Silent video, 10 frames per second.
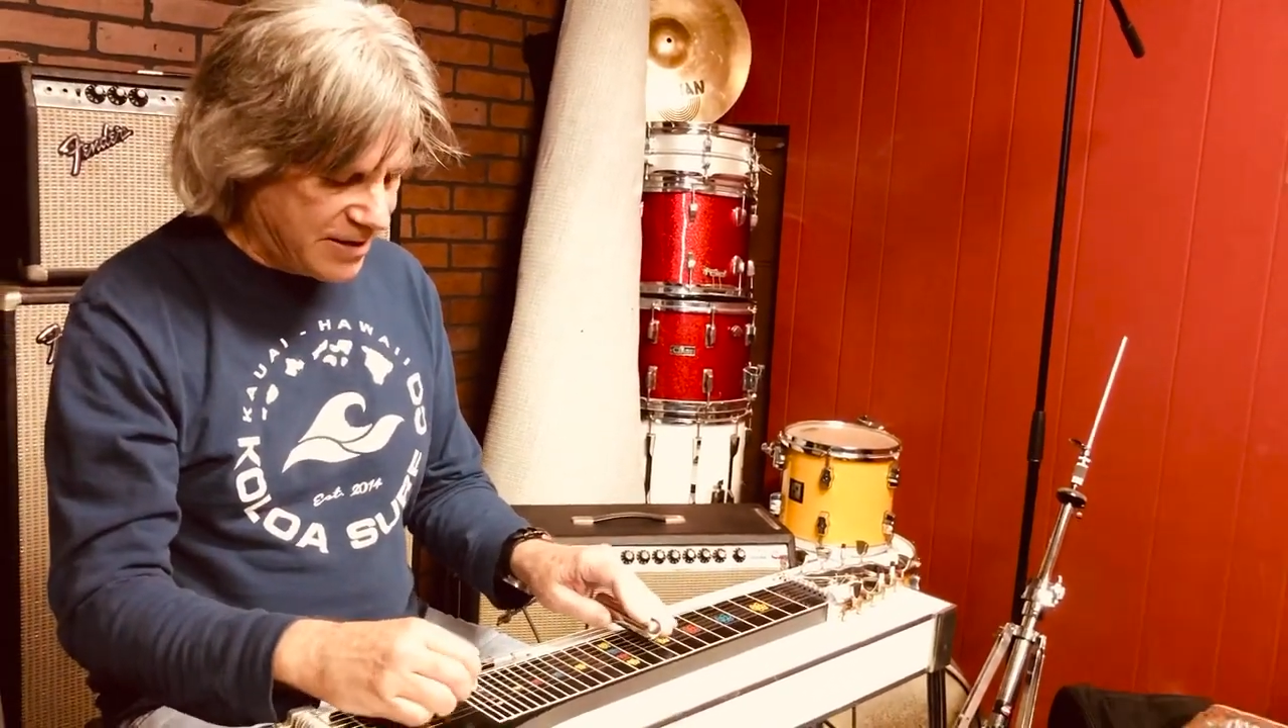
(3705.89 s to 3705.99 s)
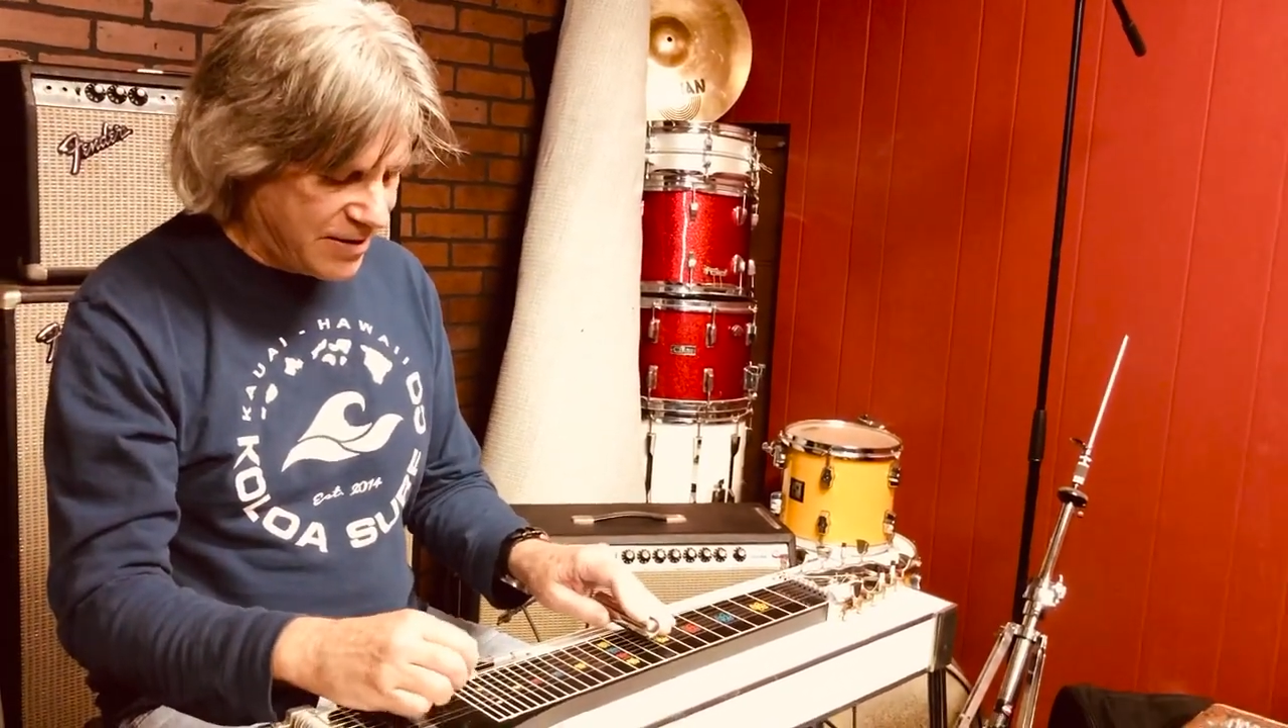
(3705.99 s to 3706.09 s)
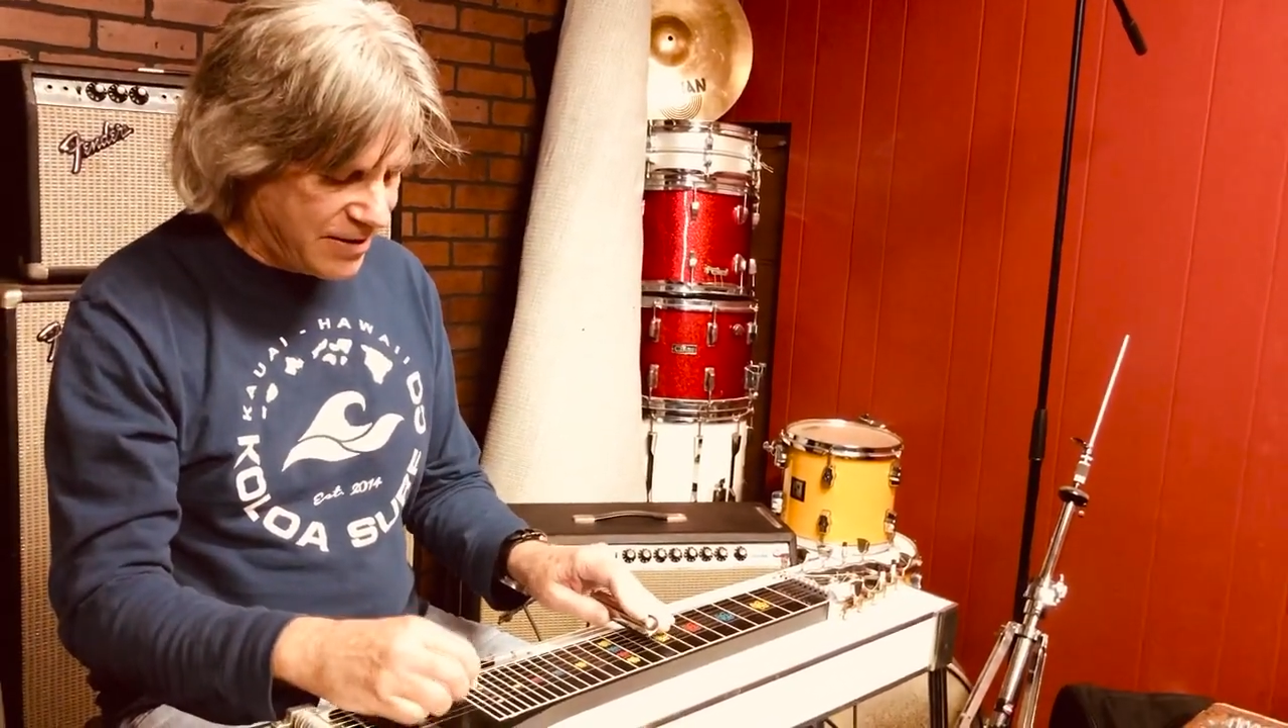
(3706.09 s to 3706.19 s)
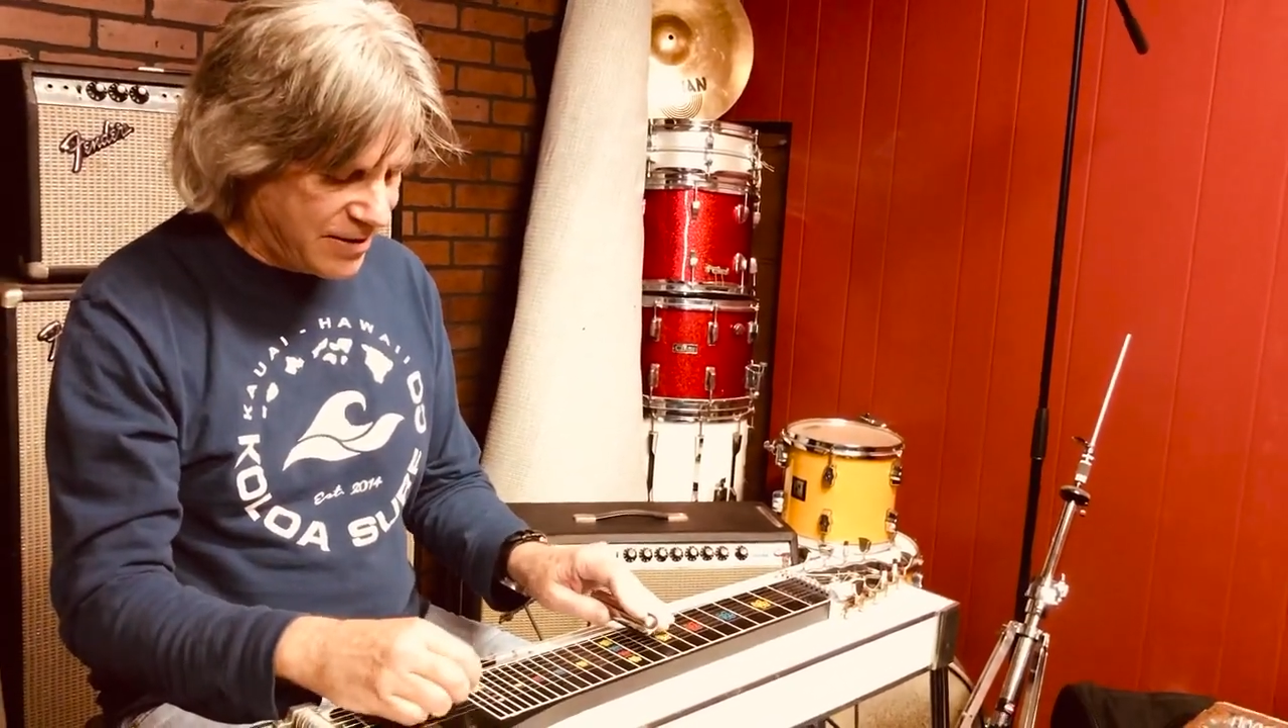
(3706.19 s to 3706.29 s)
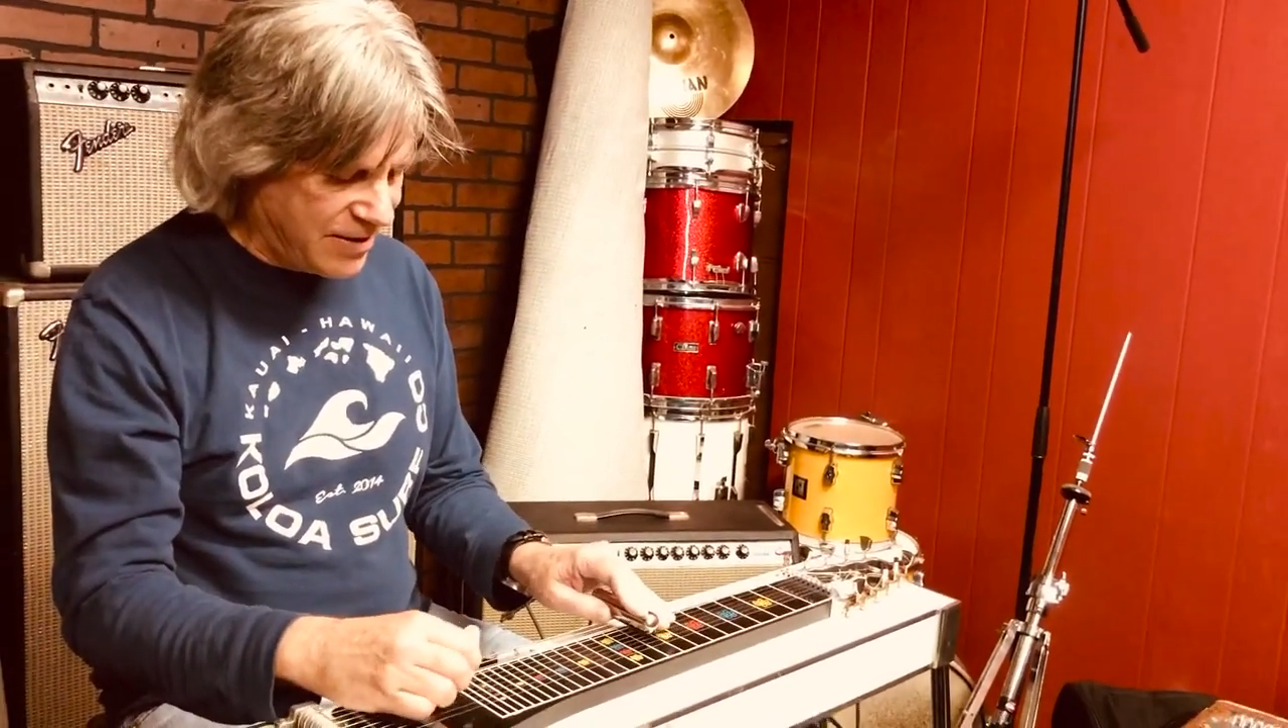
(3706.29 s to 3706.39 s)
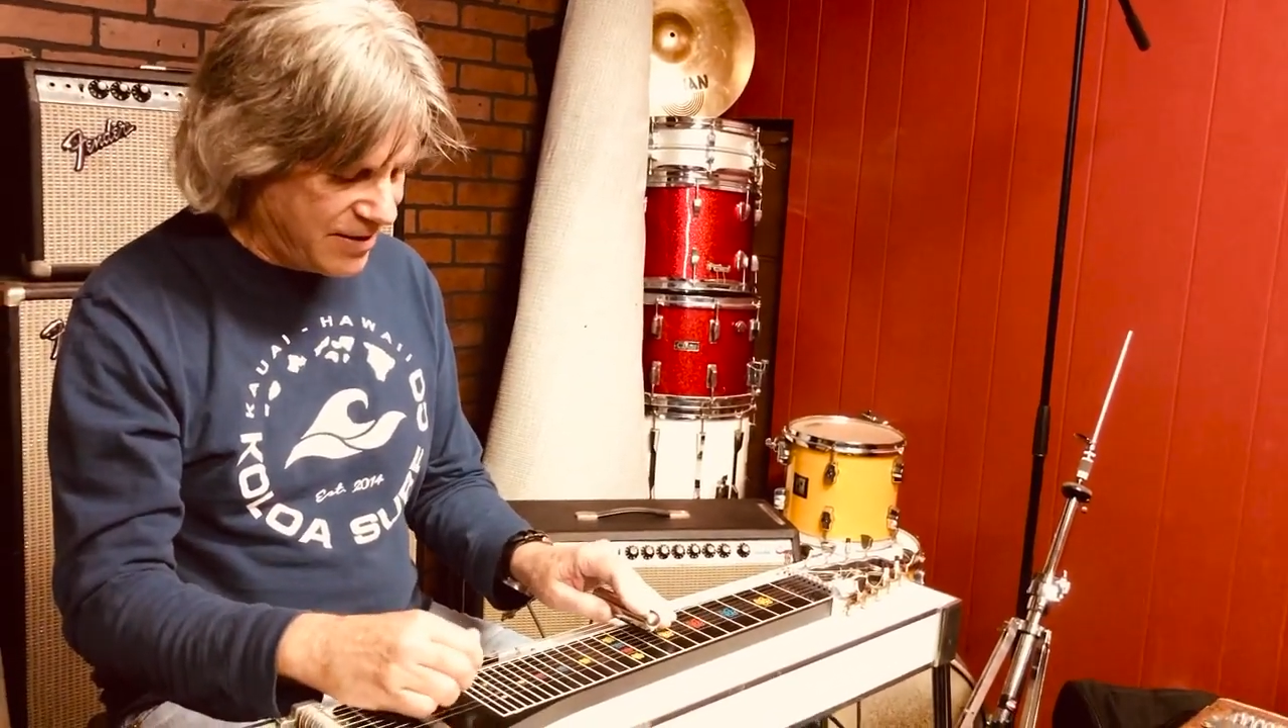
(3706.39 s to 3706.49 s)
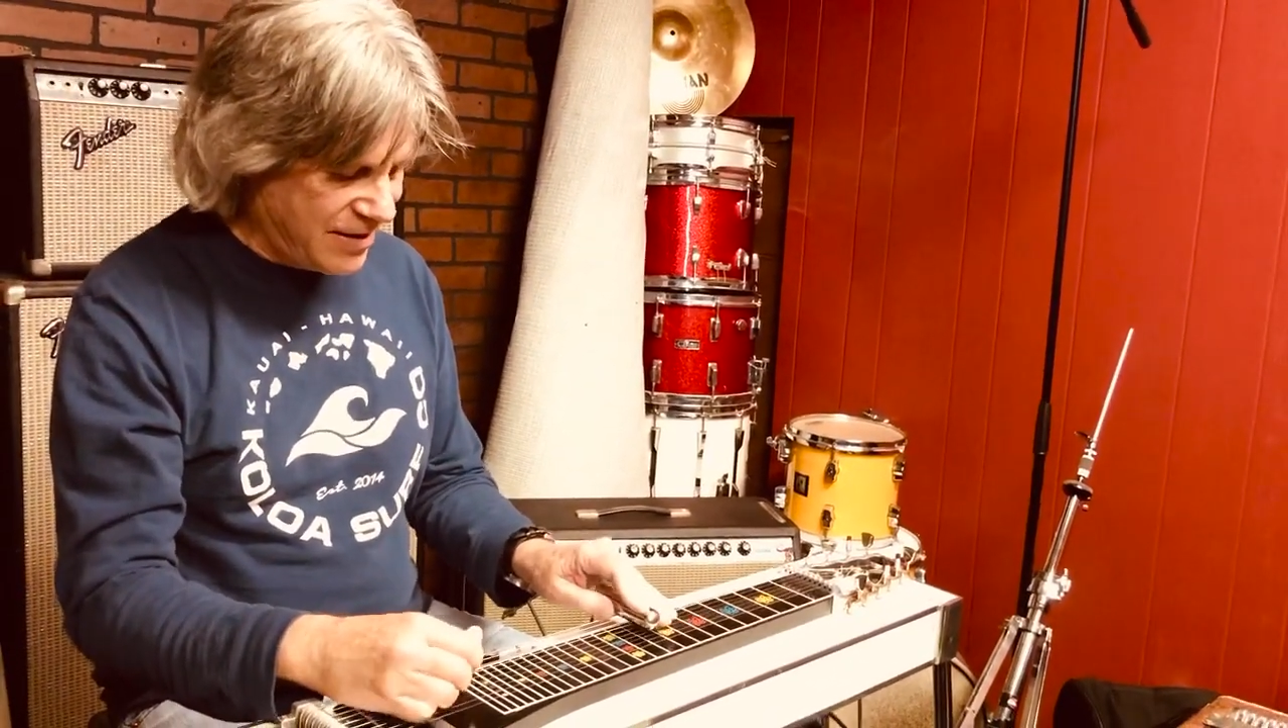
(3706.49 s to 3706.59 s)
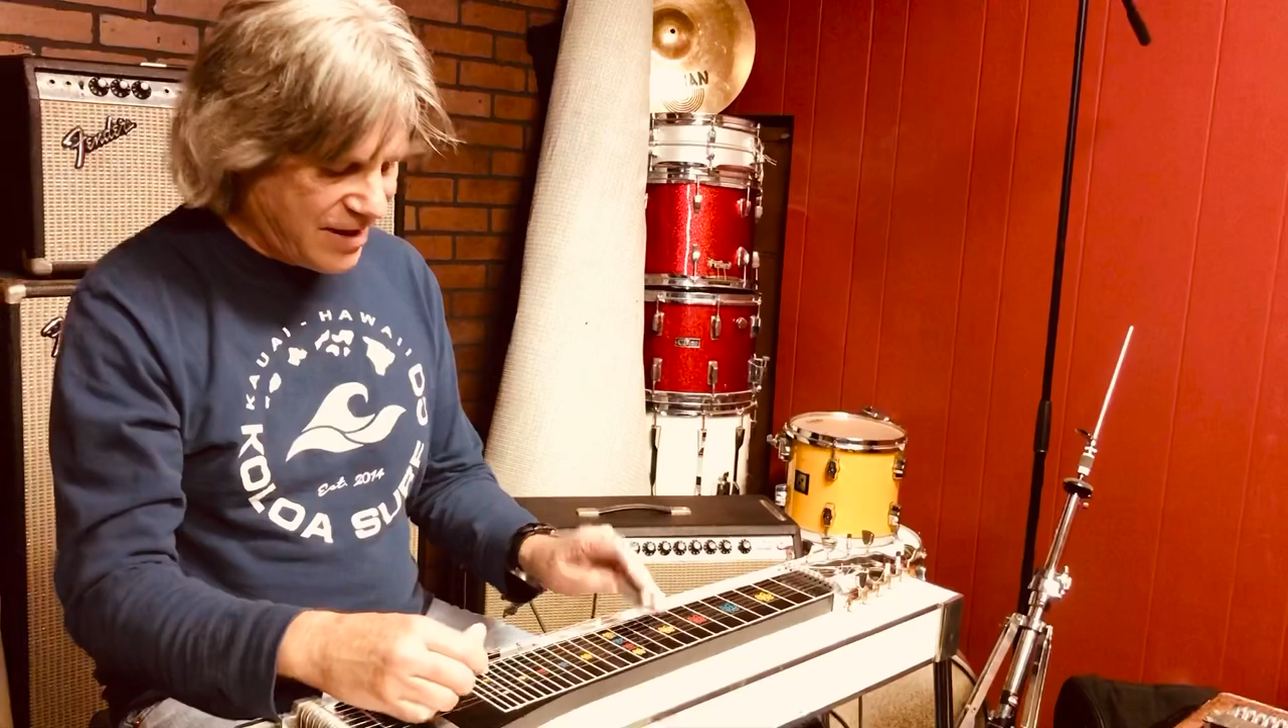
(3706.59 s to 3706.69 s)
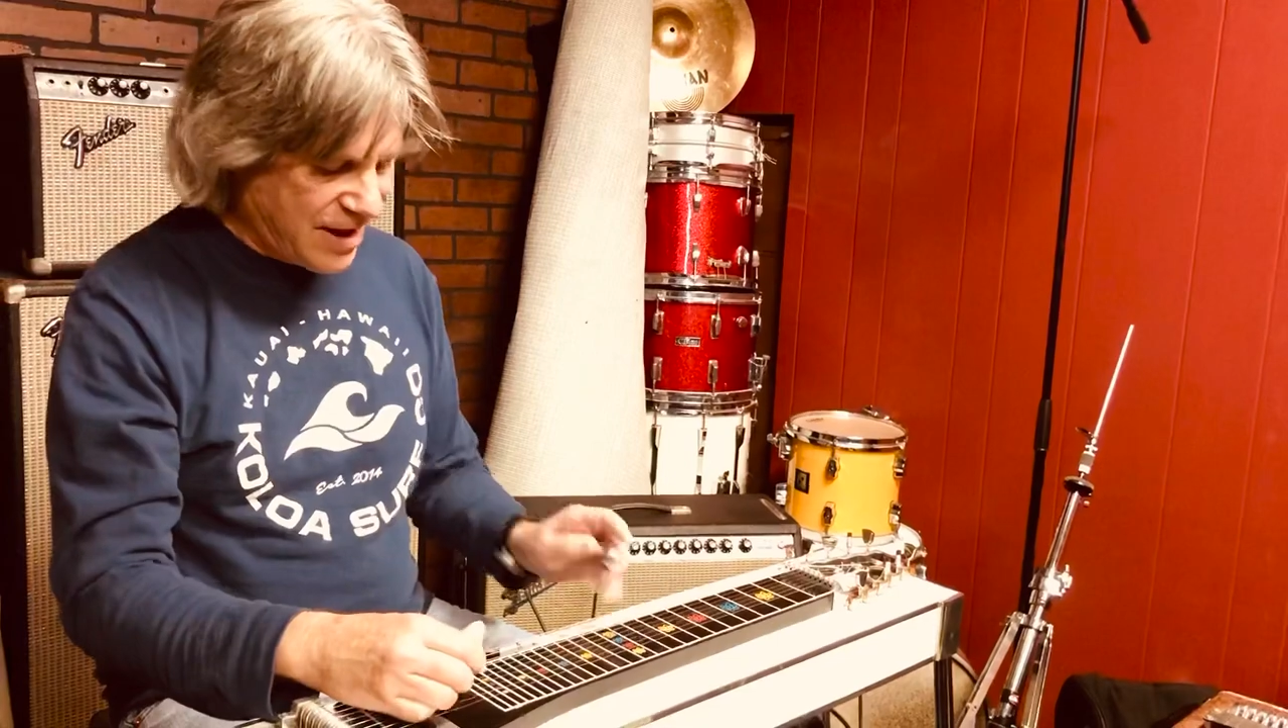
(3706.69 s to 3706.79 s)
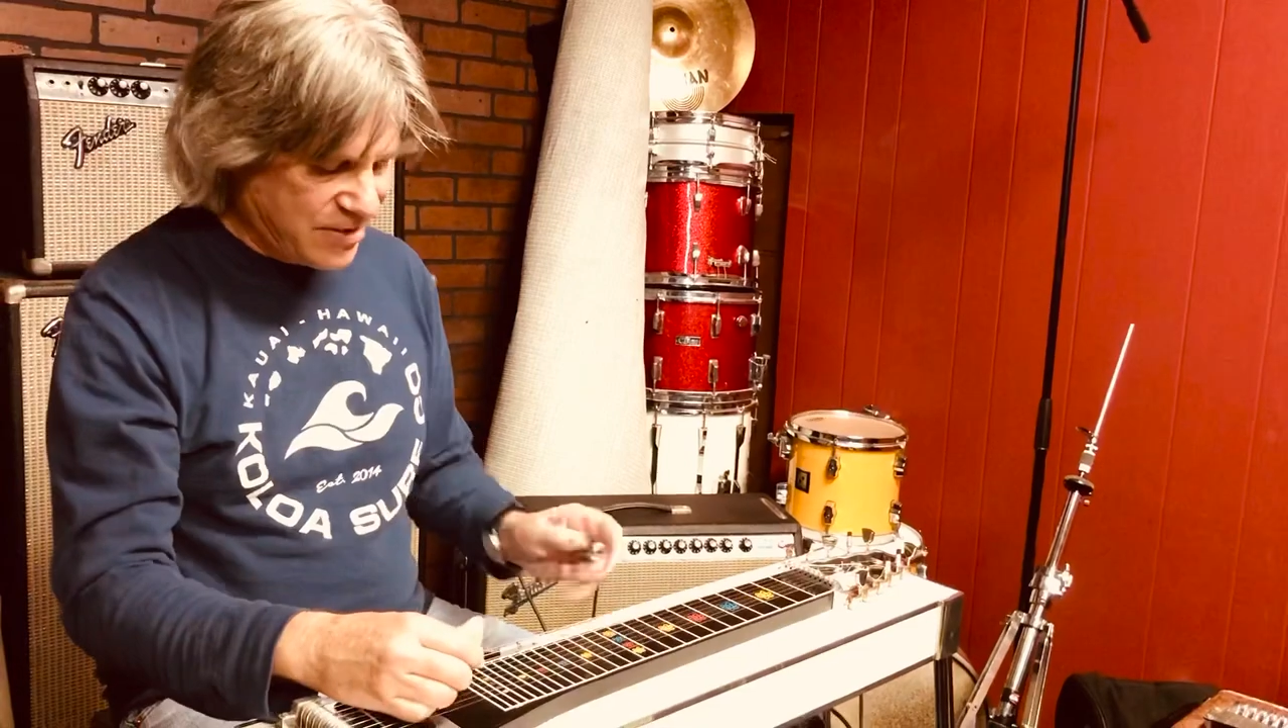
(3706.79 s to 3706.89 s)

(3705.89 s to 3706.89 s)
I